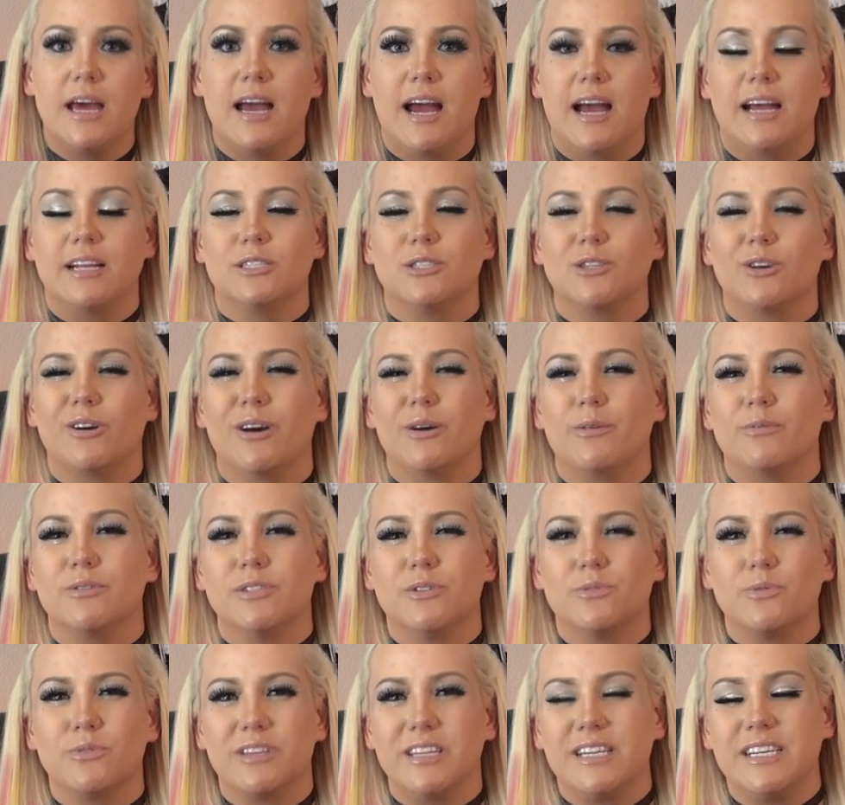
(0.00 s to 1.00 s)
And so I
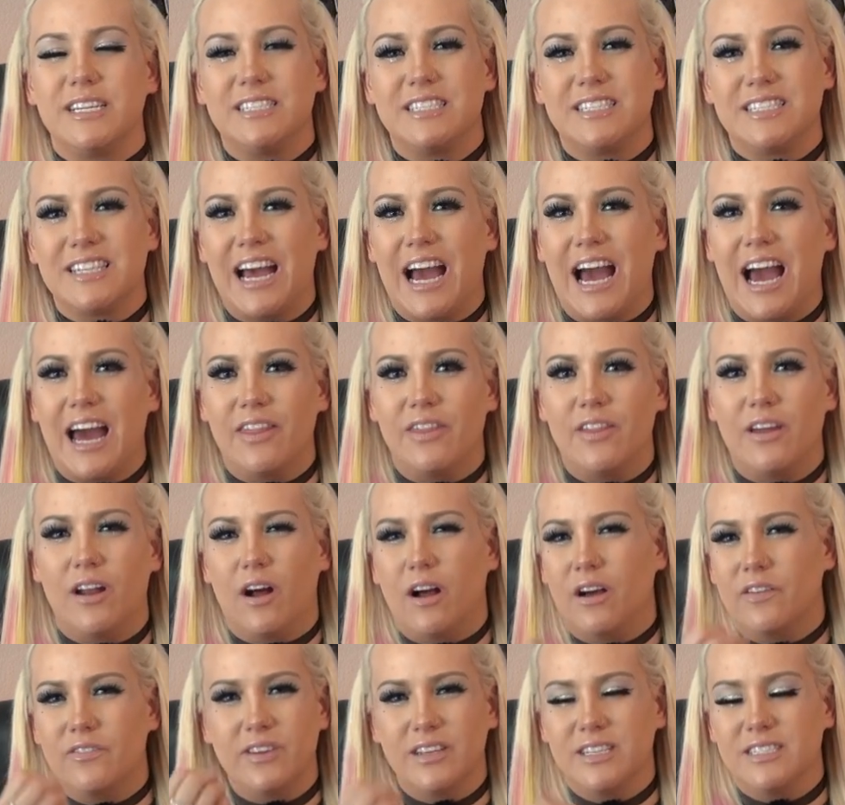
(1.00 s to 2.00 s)
was really sad that
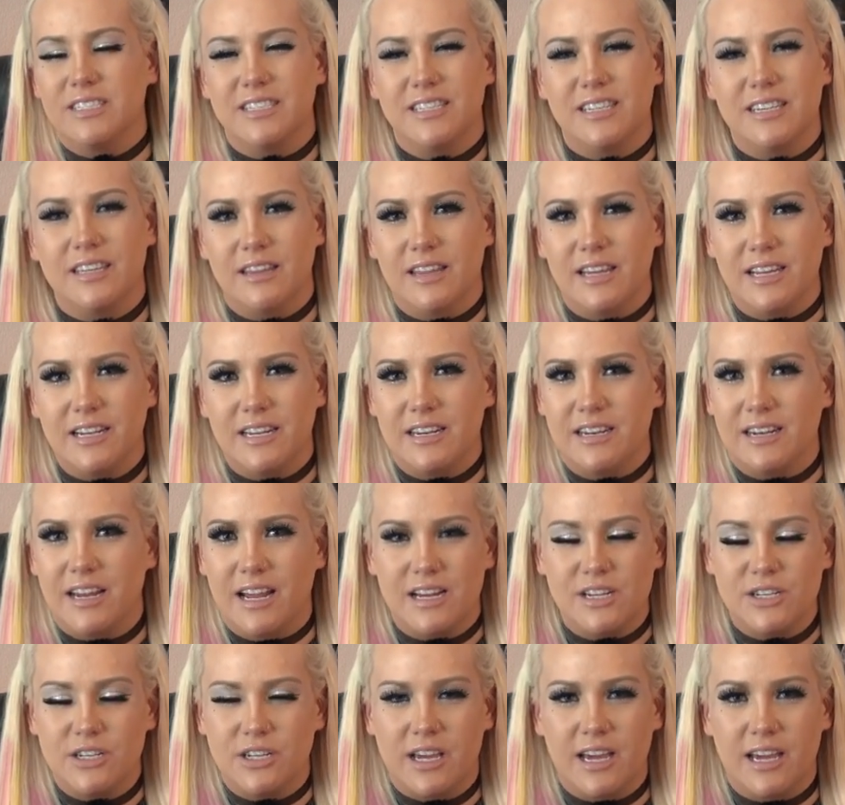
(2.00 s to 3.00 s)
obviously they didn't
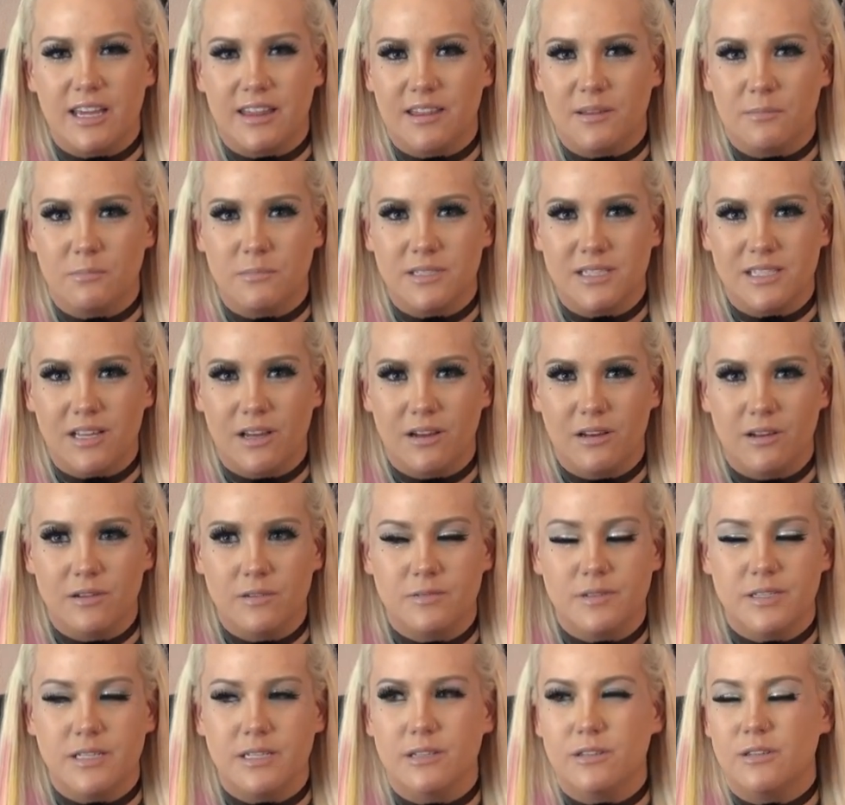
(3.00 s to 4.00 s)
educate
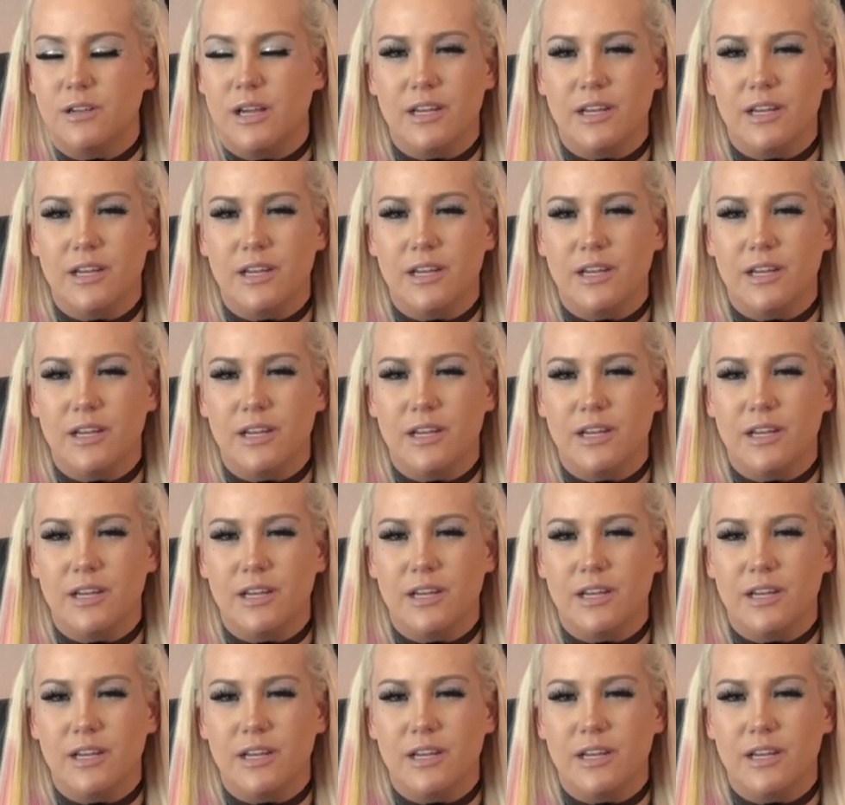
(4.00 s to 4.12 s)
themselves and,